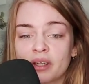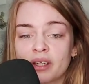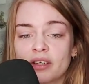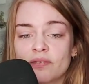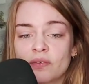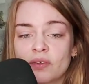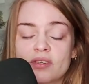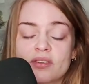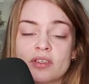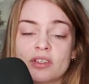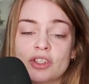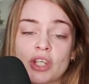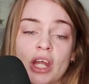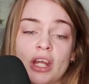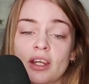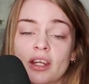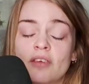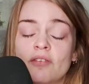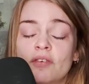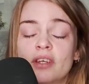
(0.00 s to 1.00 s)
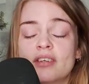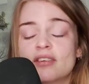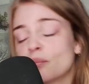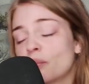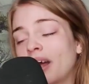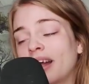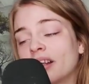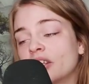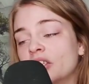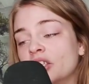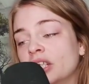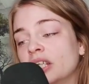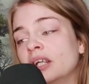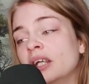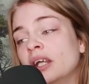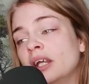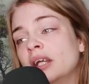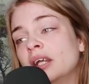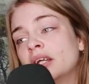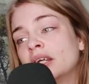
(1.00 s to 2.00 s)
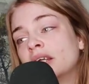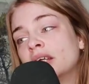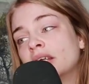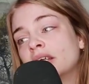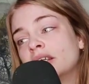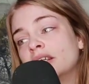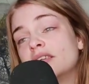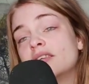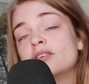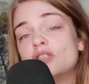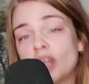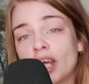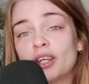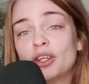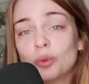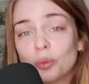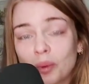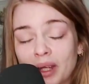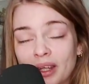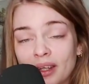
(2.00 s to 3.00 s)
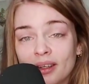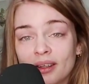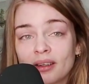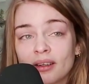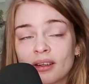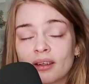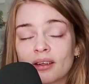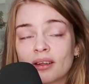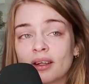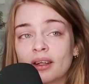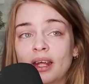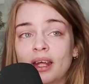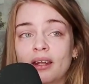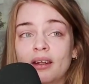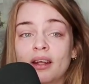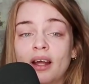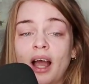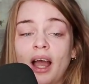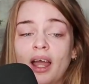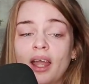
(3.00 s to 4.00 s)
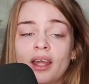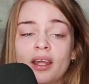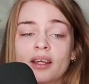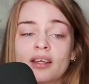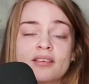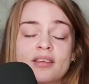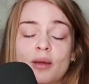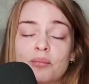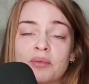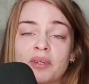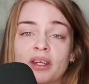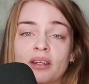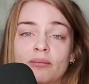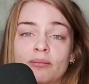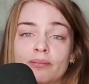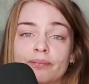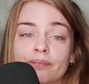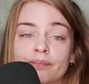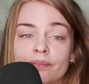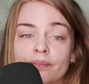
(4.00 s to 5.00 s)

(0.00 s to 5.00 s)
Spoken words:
But if his apology is genuine, then I accept it.